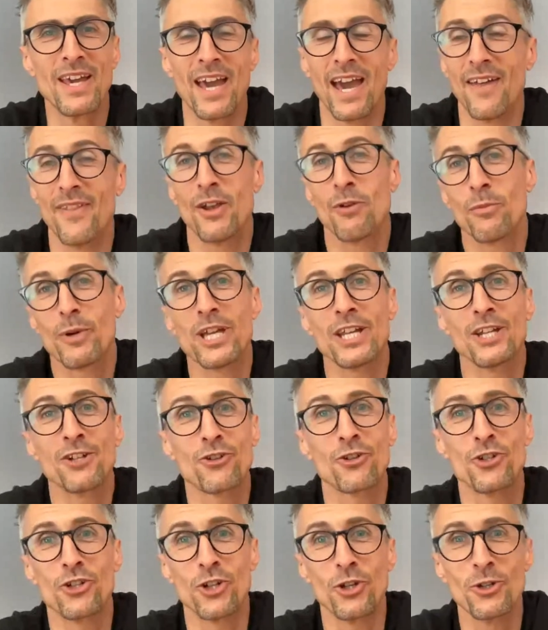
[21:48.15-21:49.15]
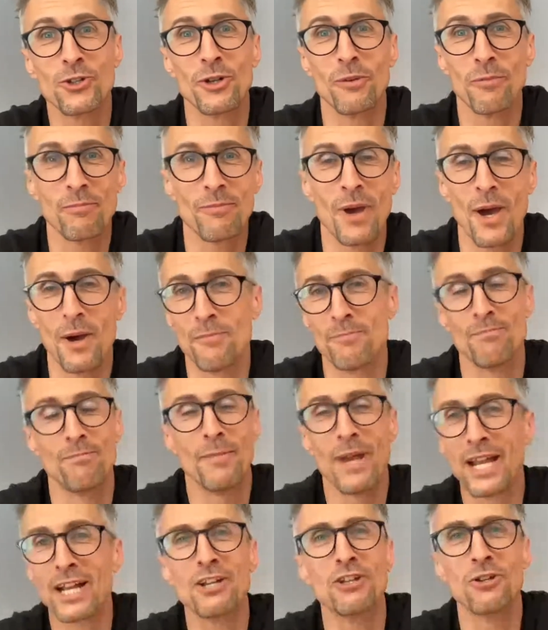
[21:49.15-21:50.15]
And then we introduce a
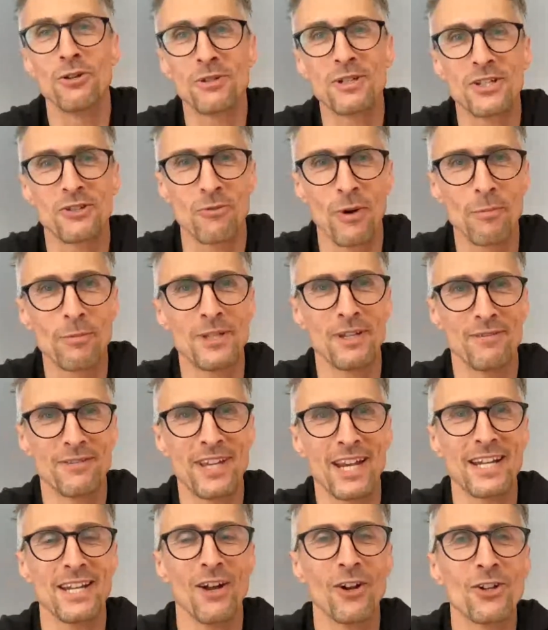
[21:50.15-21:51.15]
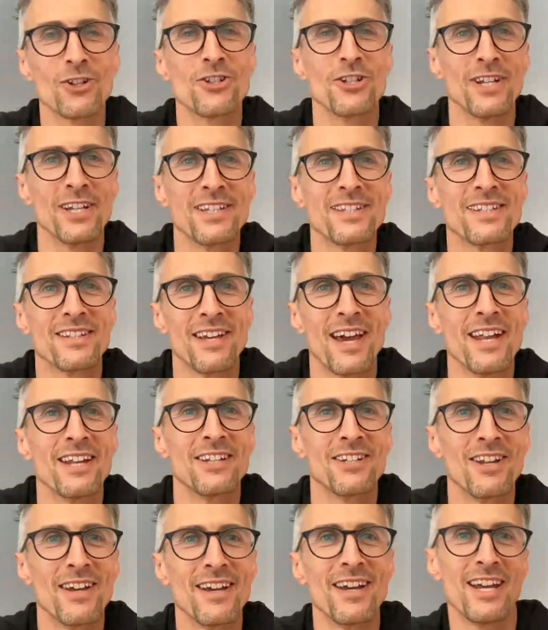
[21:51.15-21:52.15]
big new disruptive technology
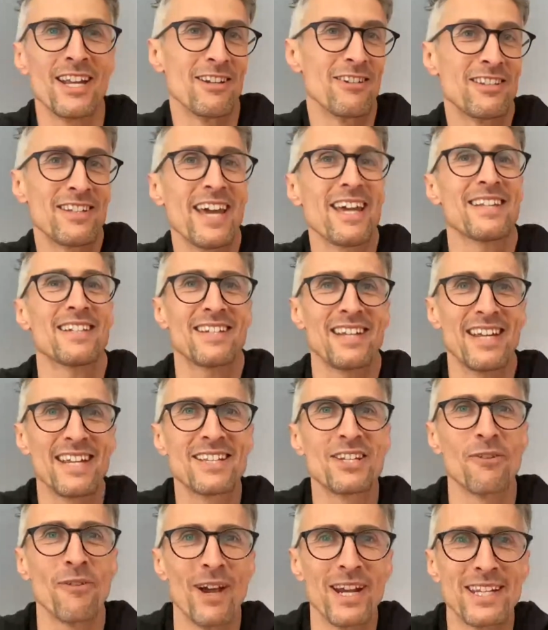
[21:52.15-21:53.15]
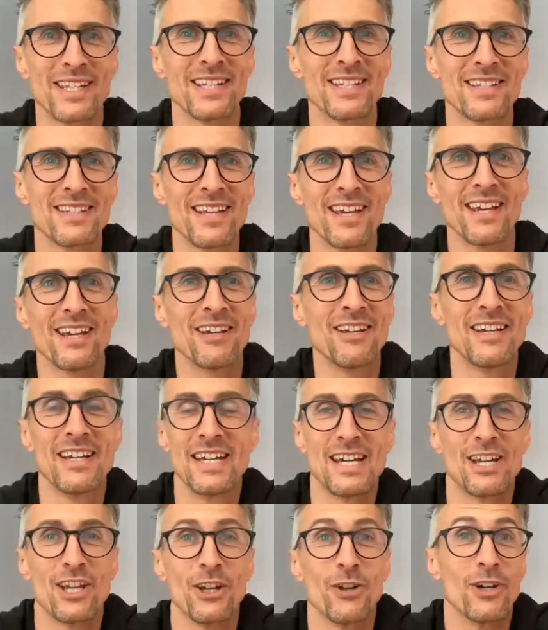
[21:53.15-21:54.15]
and test, iterate, and say,
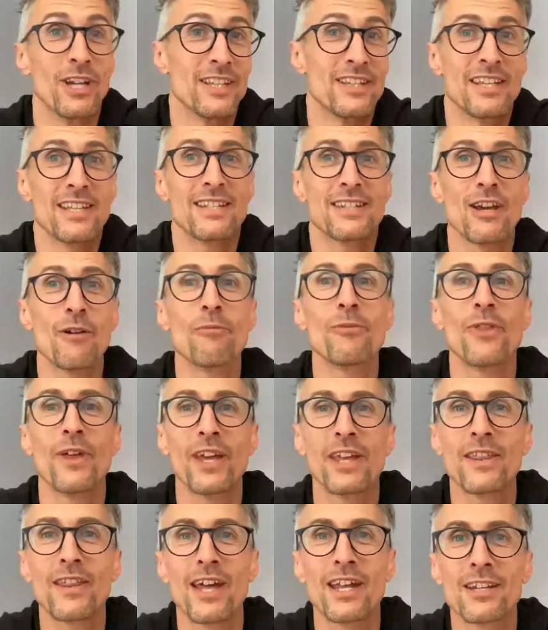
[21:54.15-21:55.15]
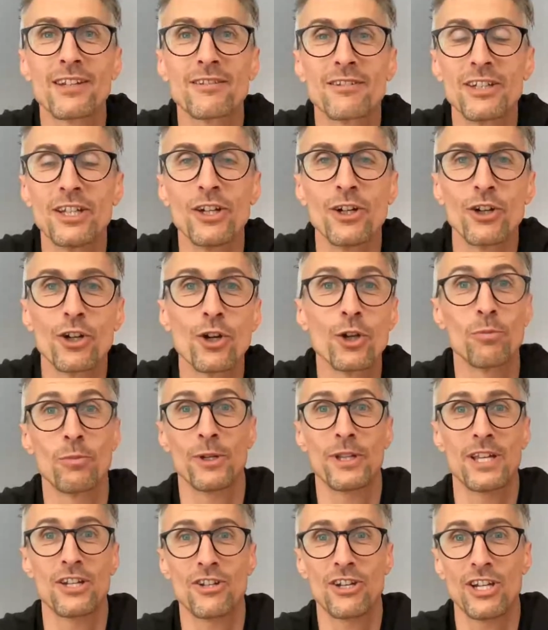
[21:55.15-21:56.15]
you know, is this something that, you know, could
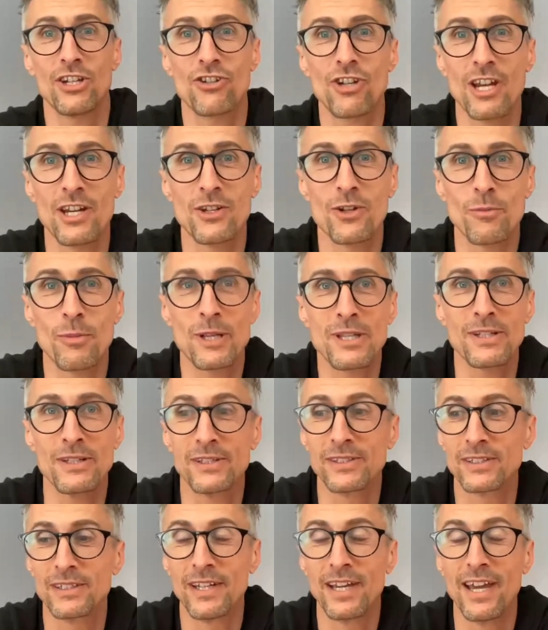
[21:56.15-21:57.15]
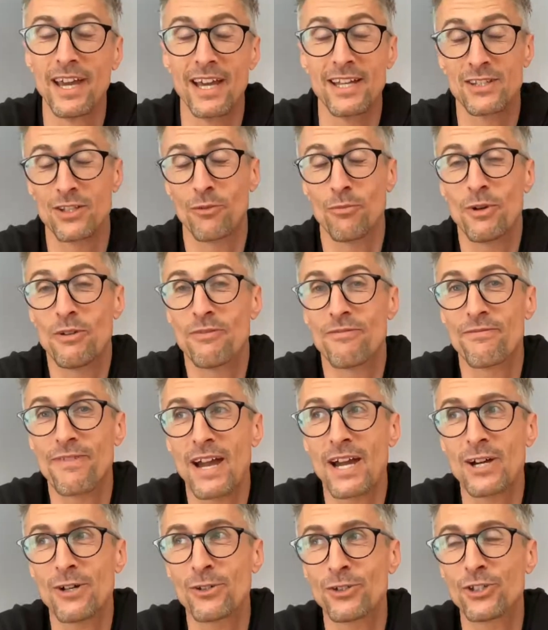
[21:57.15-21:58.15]
potentially change your business? And so we
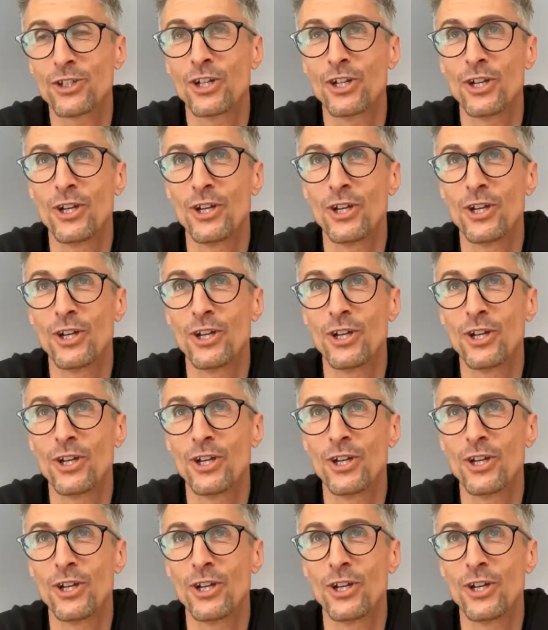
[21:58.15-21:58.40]
found